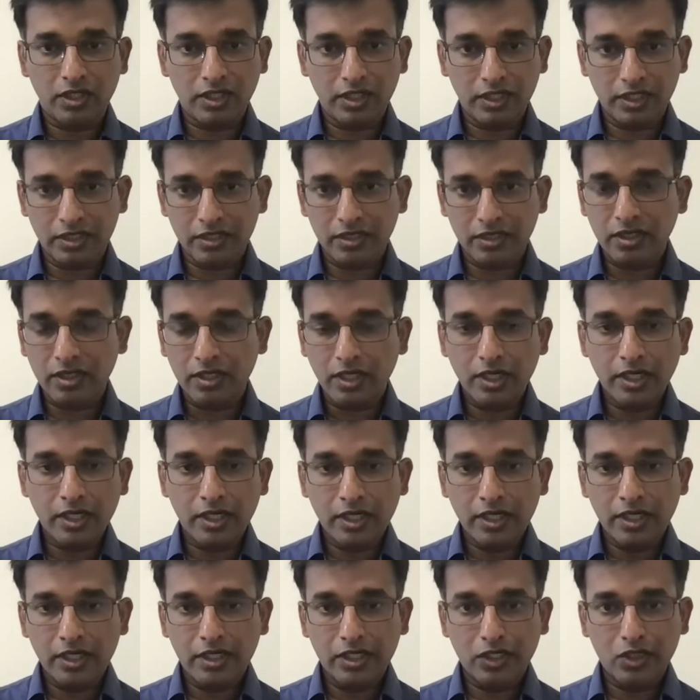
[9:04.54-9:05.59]
Here,
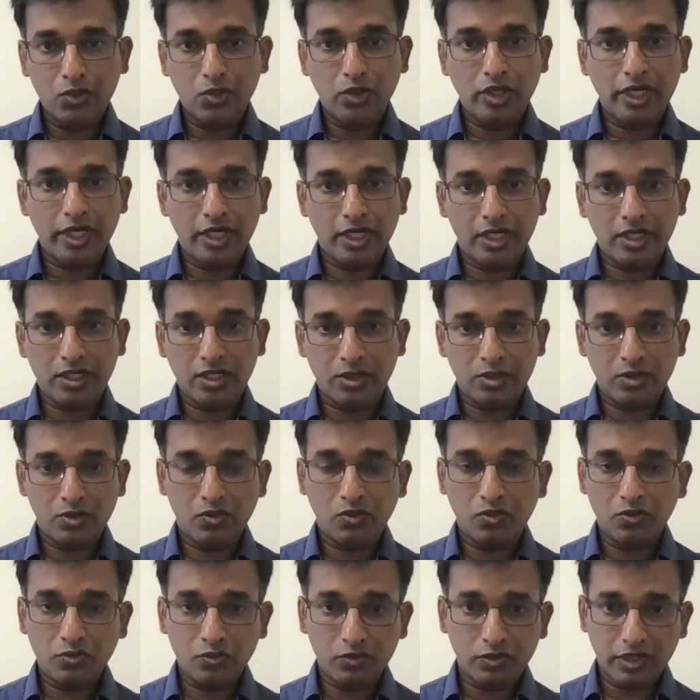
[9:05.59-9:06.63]
you get
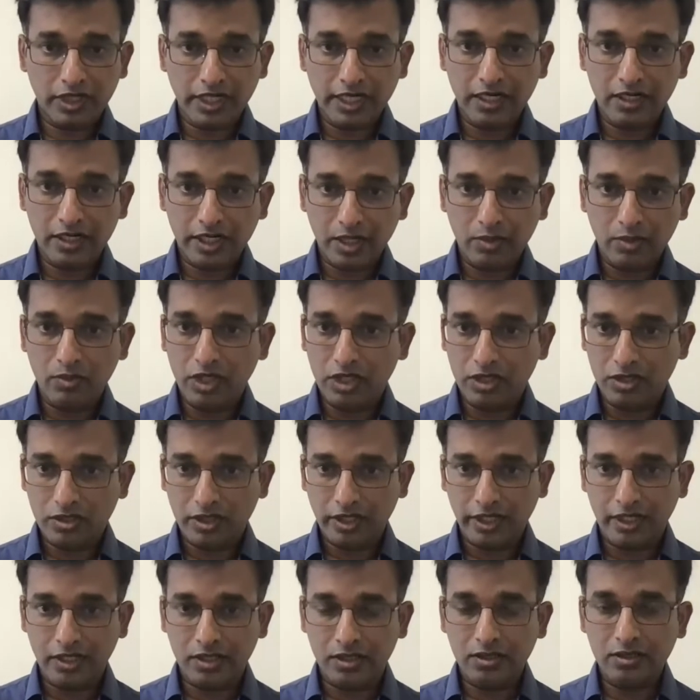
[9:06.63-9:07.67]
real-time
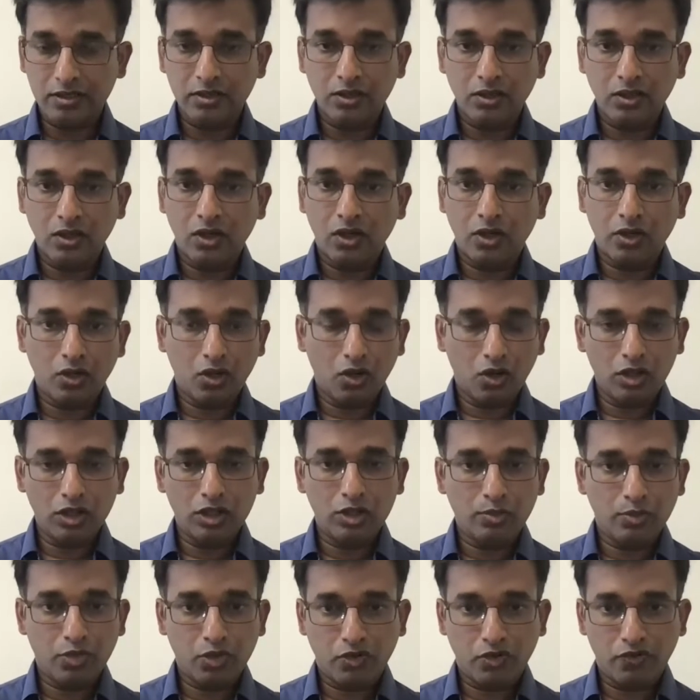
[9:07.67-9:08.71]
insights on all
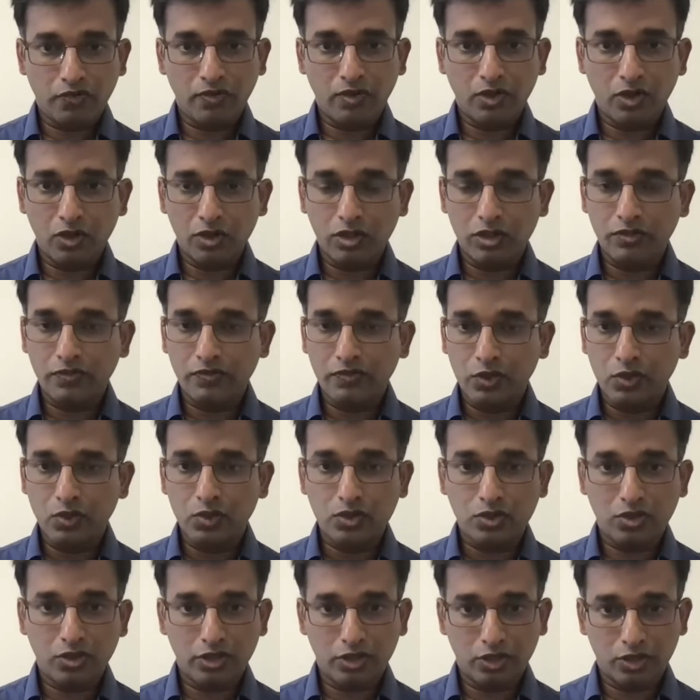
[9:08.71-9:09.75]
the views
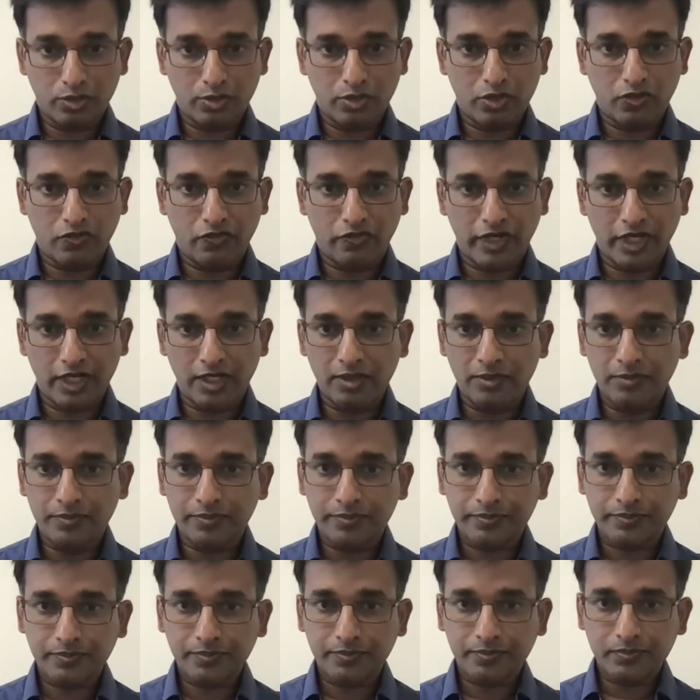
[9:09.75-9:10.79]
on your profile.
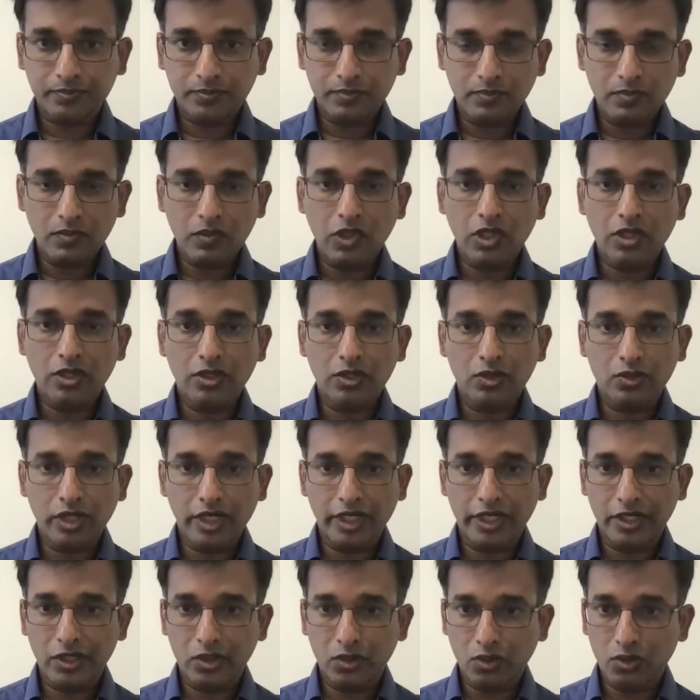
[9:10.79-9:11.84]
You
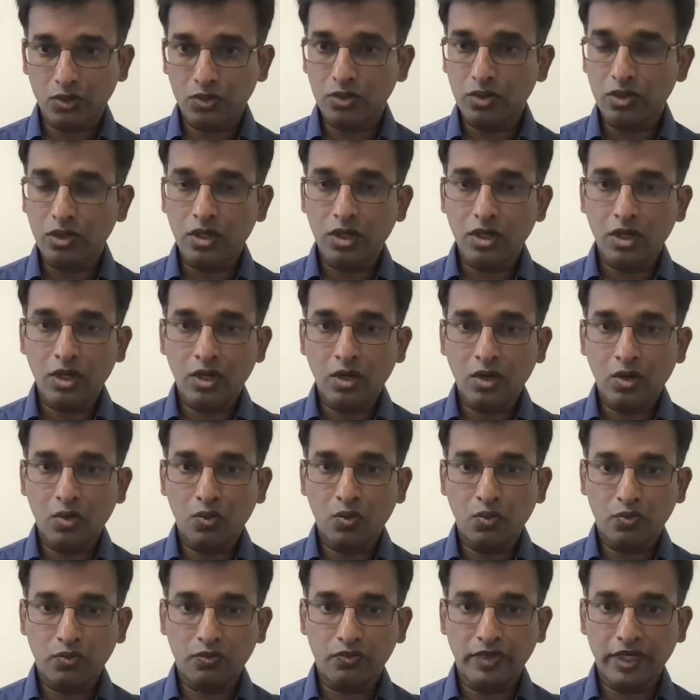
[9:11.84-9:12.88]
can know
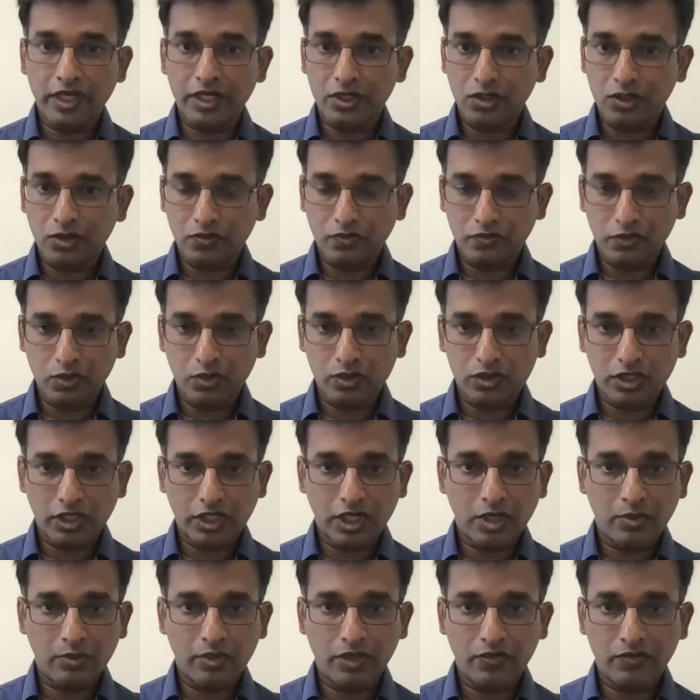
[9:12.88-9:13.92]
where your views are
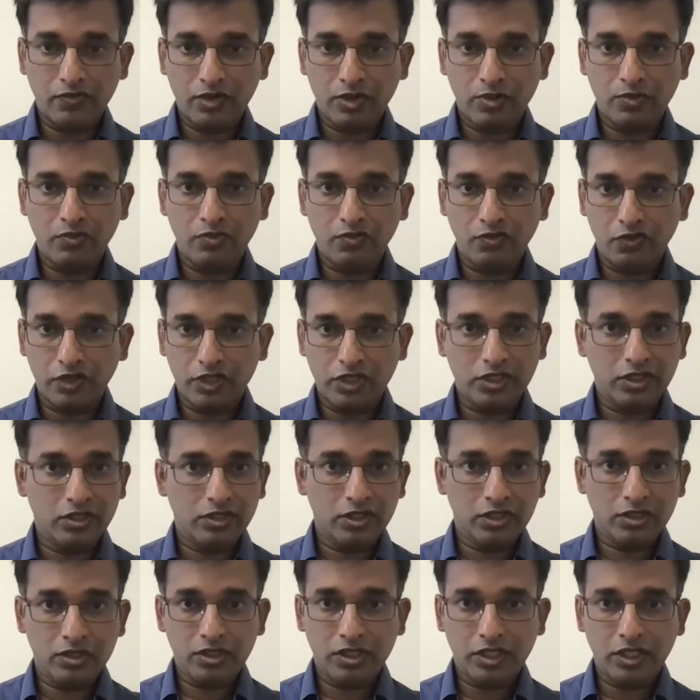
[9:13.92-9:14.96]
coming from, which
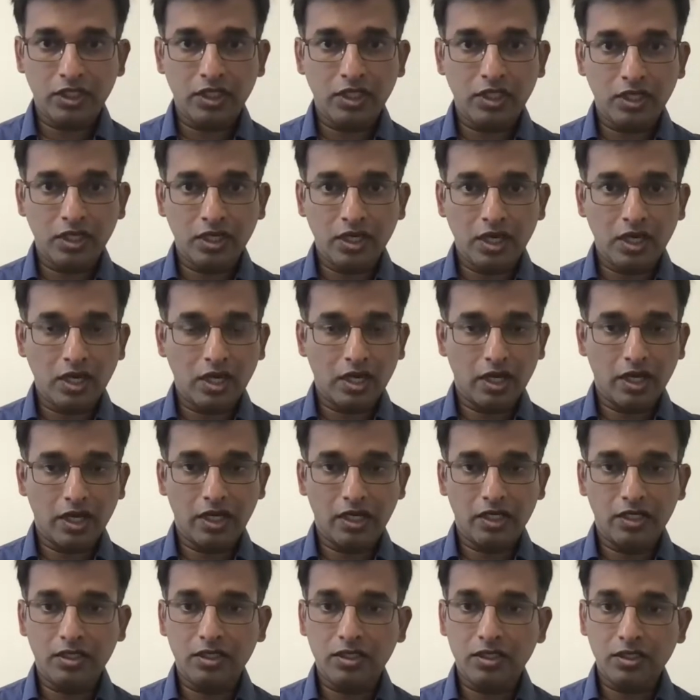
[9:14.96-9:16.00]
industry,
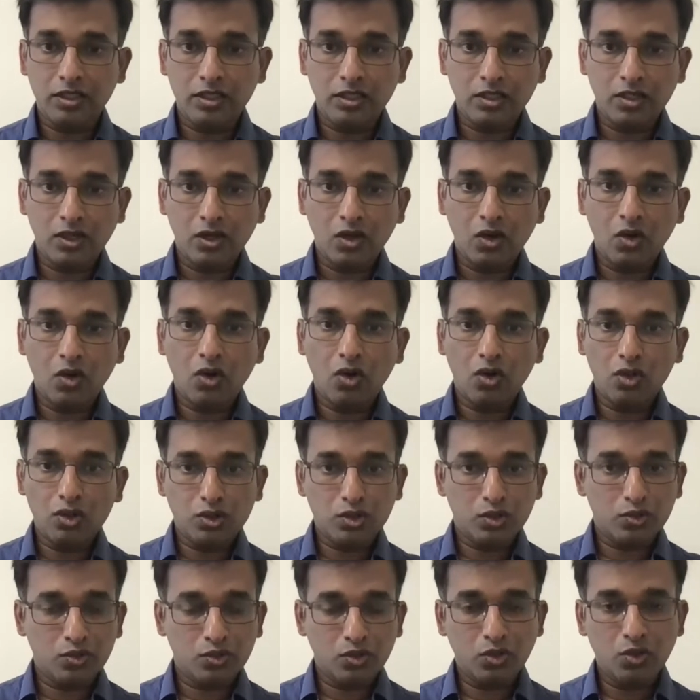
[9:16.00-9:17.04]
and
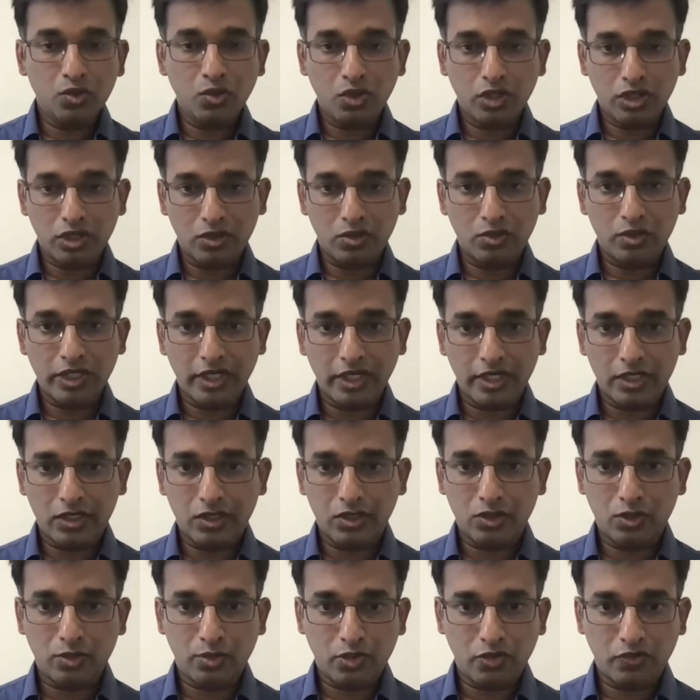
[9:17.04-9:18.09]
also who are looking at
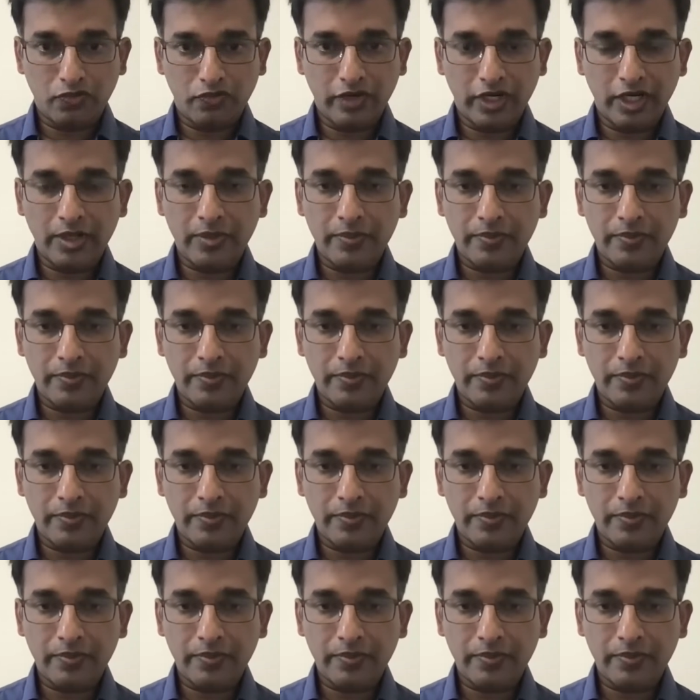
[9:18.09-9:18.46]
your profile.